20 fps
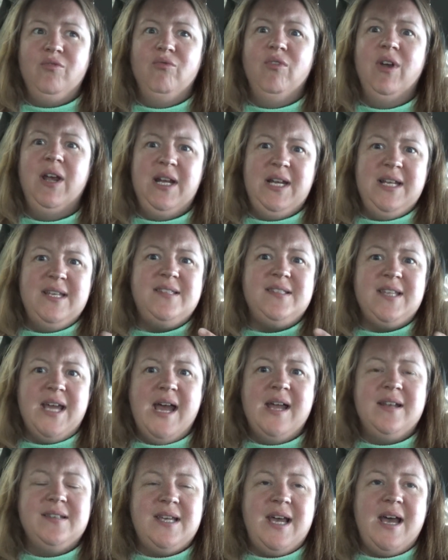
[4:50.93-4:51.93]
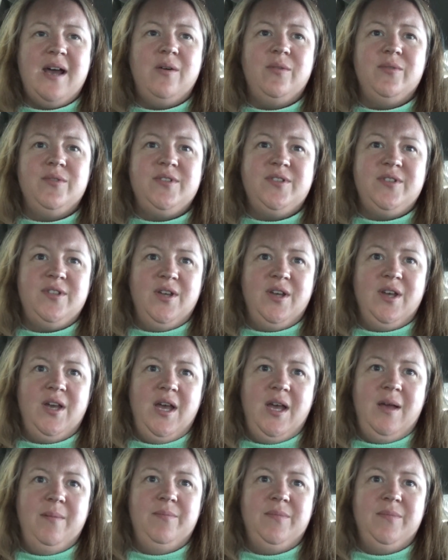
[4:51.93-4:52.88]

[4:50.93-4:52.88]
really stand out, that